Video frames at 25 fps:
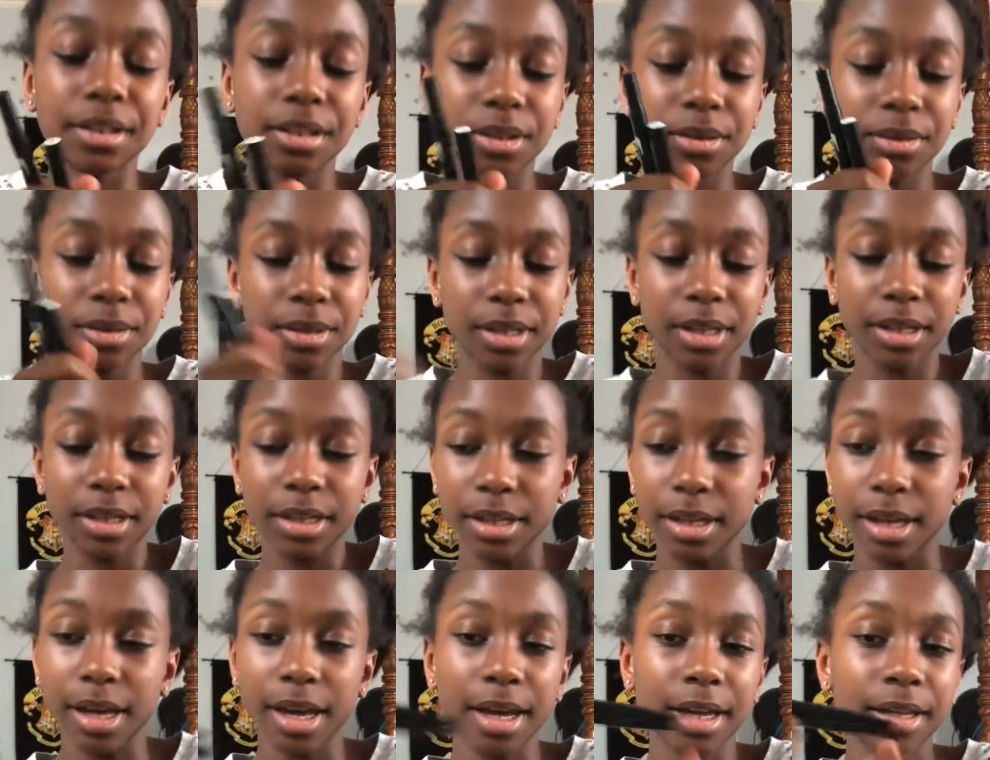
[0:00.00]
you can
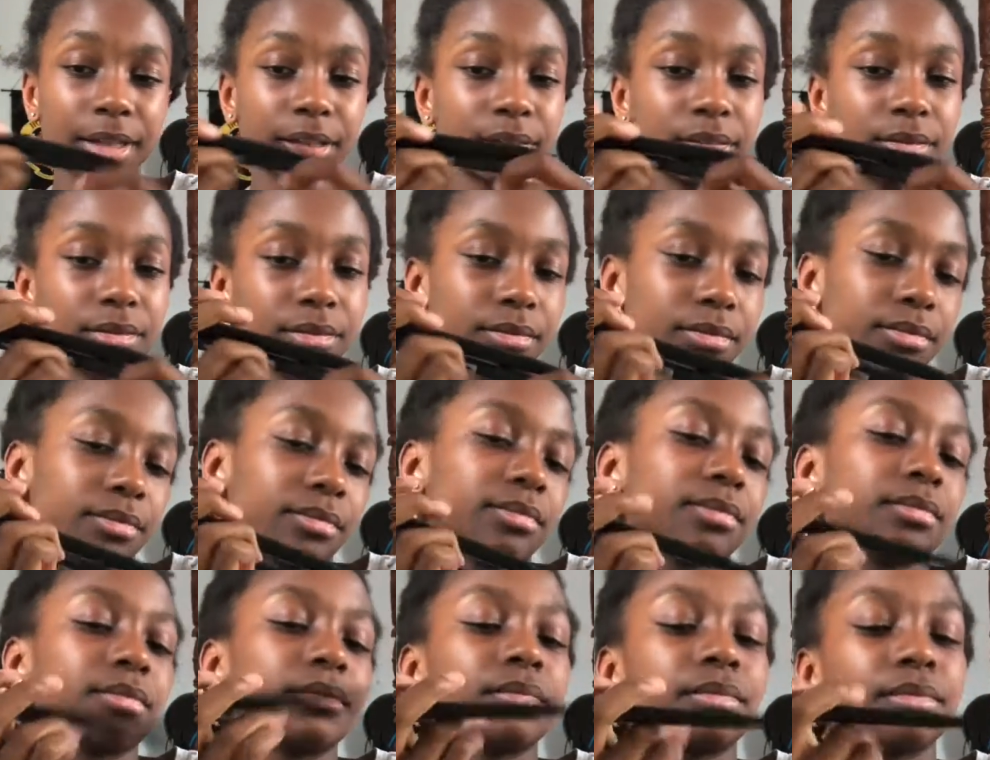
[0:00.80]
get
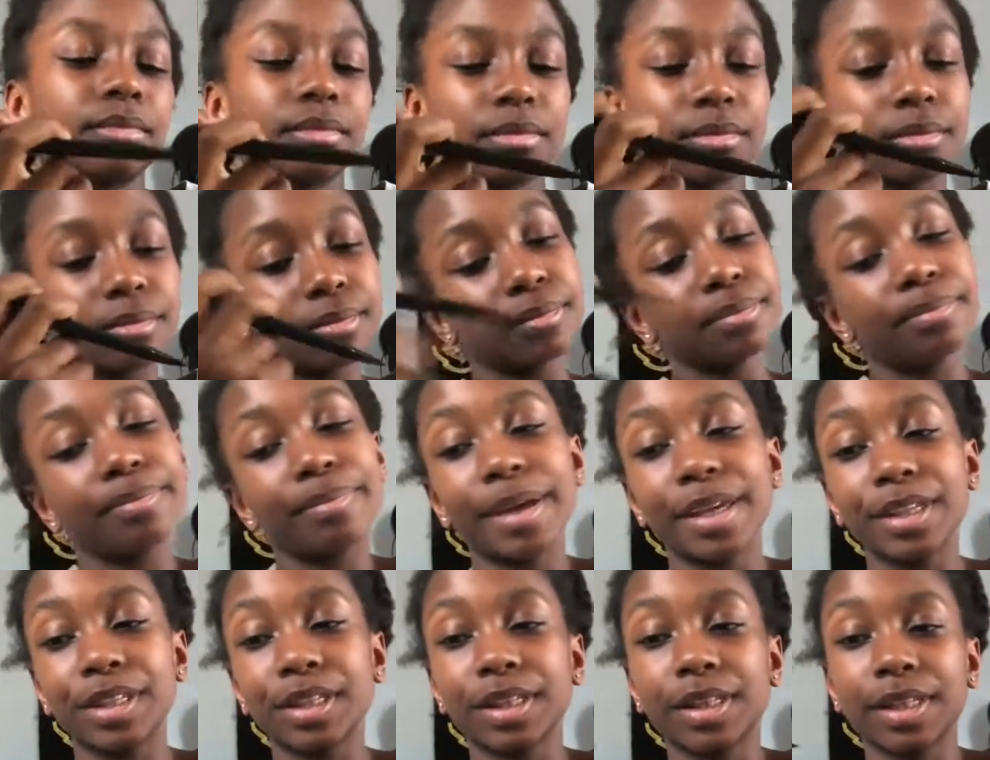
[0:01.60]

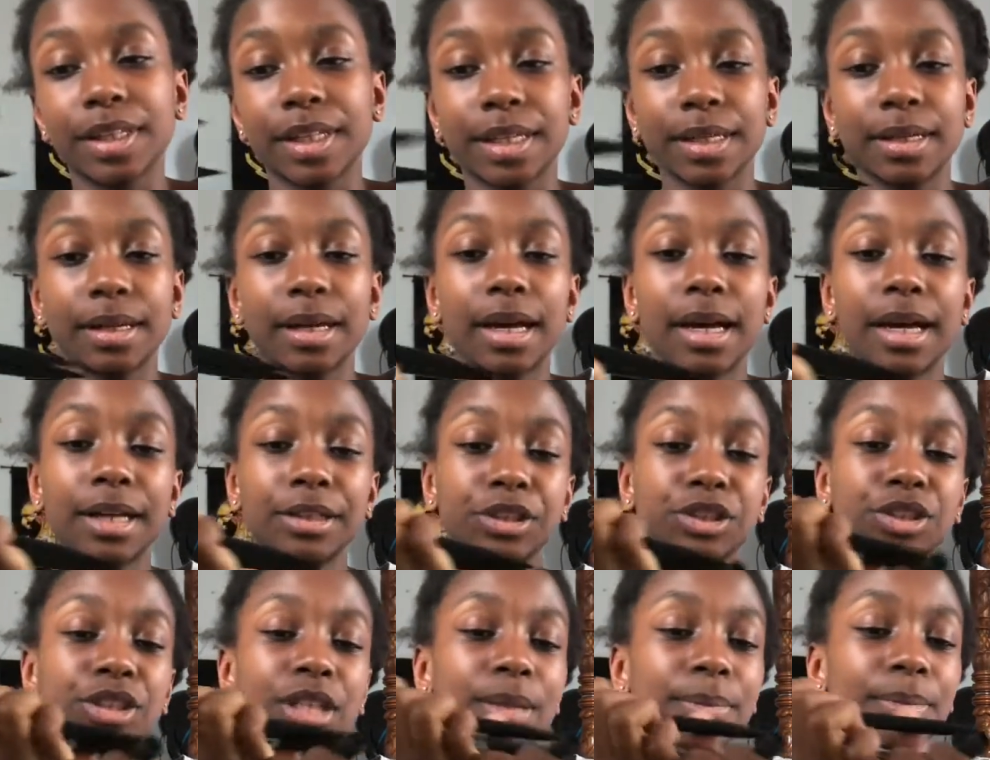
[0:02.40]
basically a,
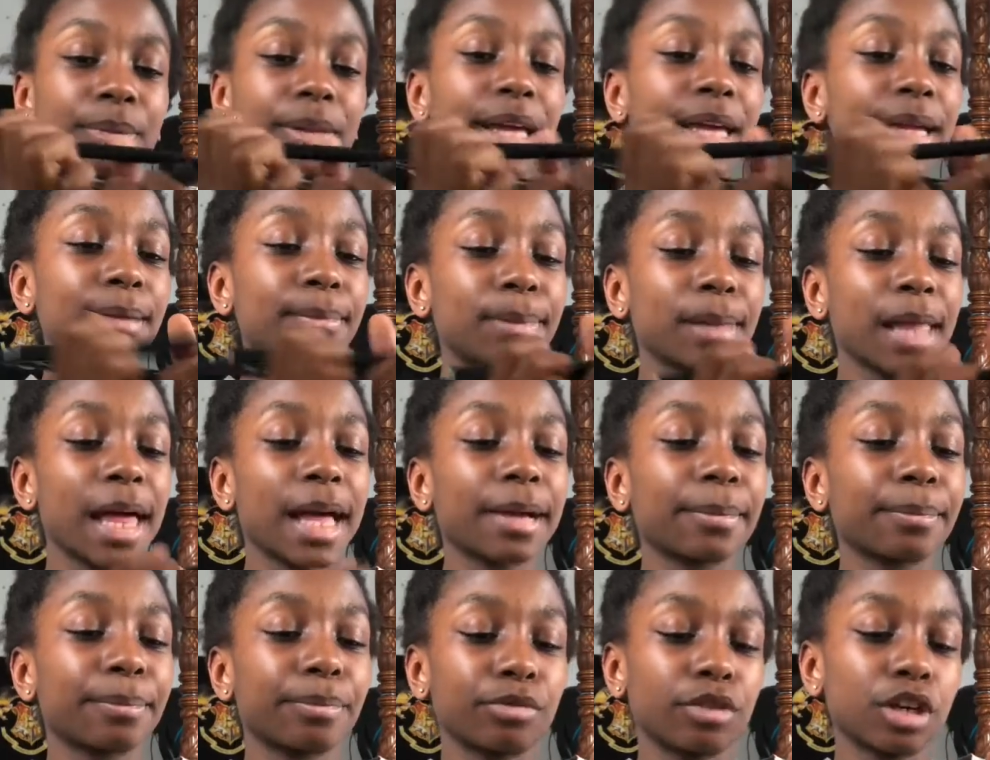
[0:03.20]
just a plain
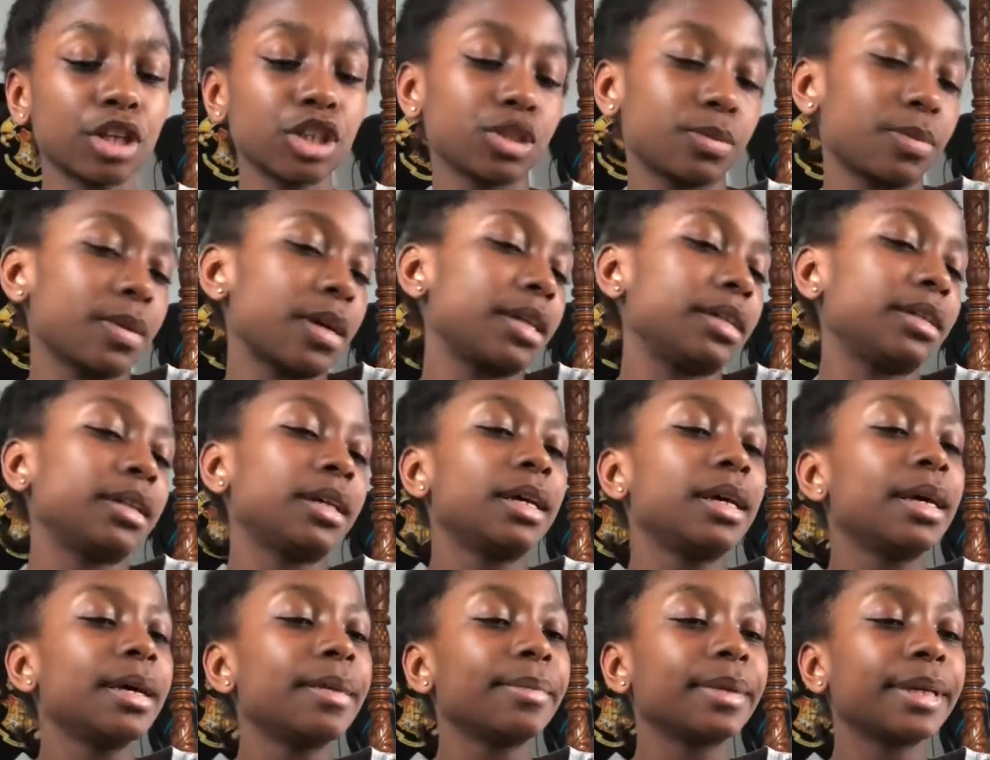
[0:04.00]
black brush pen
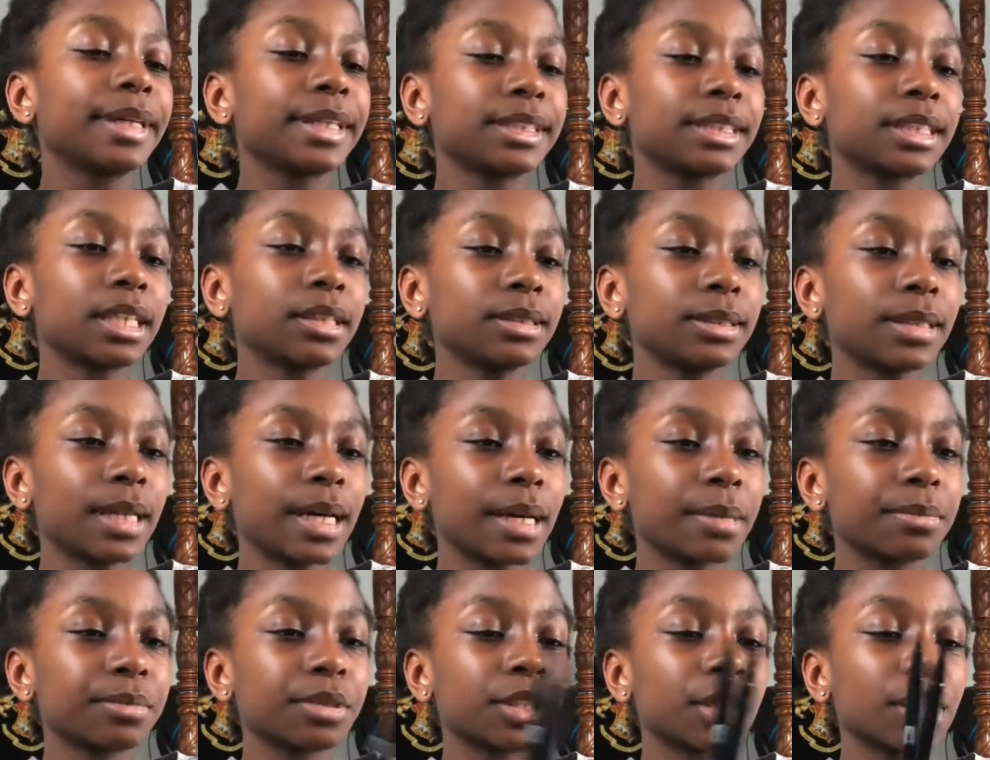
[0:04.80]
because
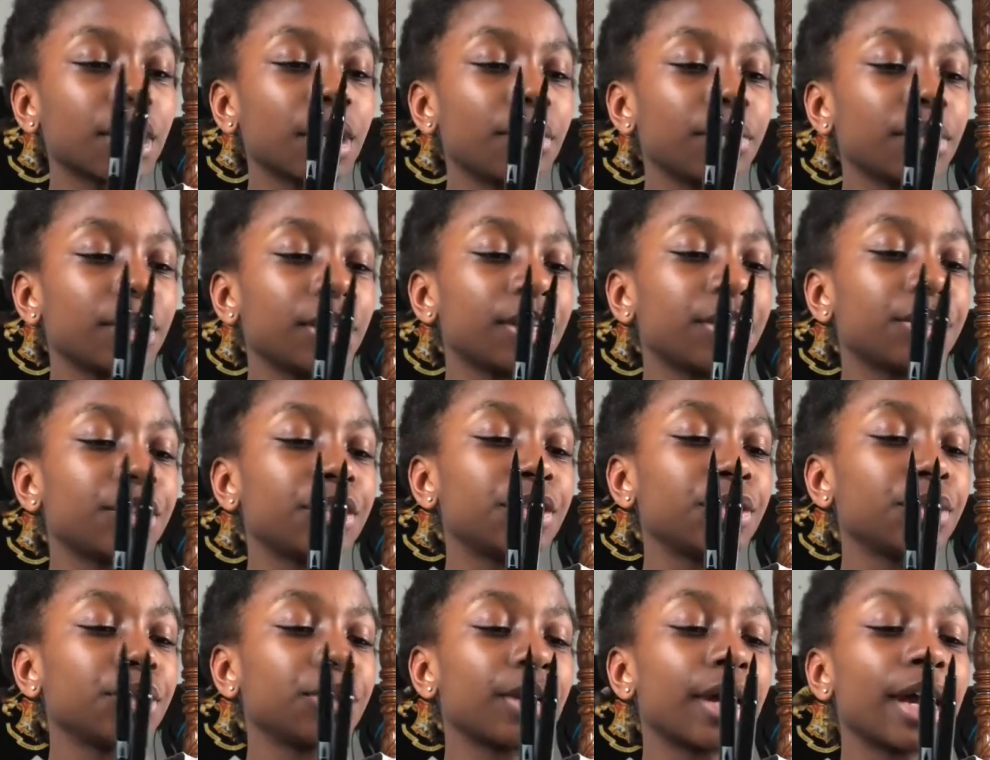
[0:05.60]
sometimes you don't need to do
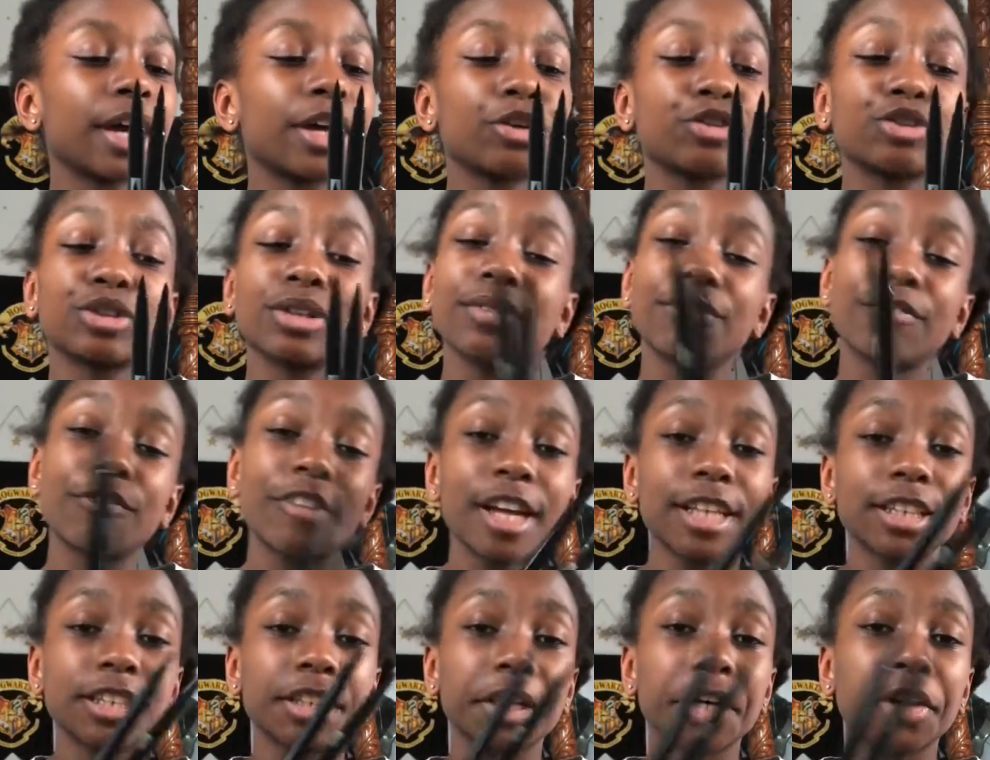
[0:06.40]
your headers in
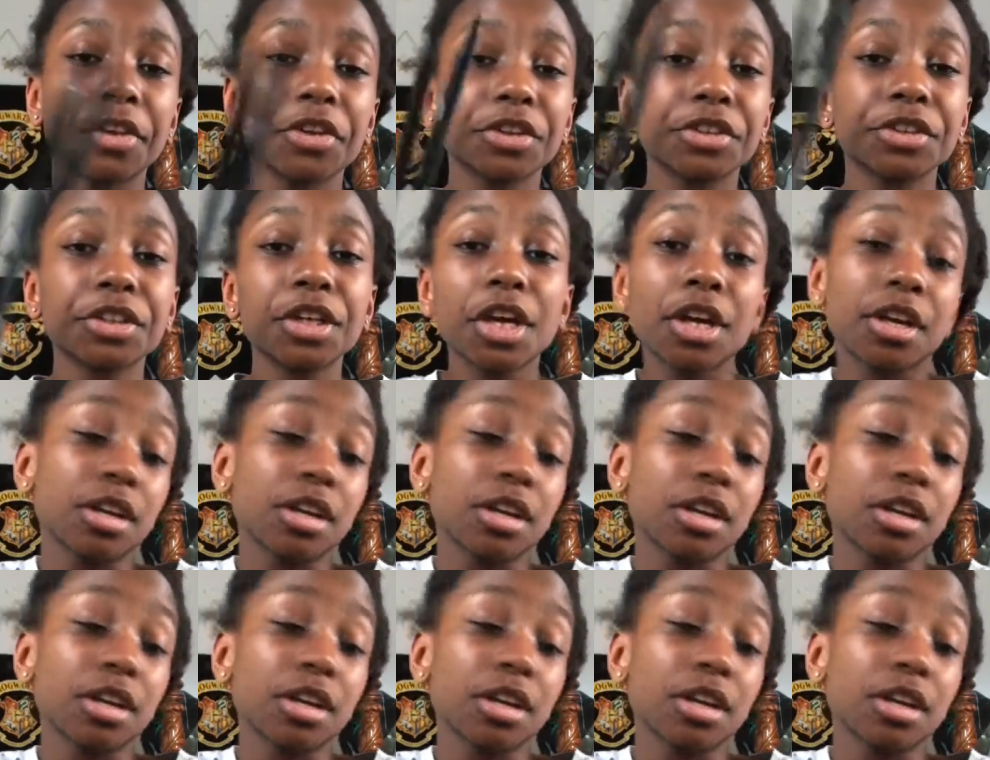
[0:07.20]
fancy colors.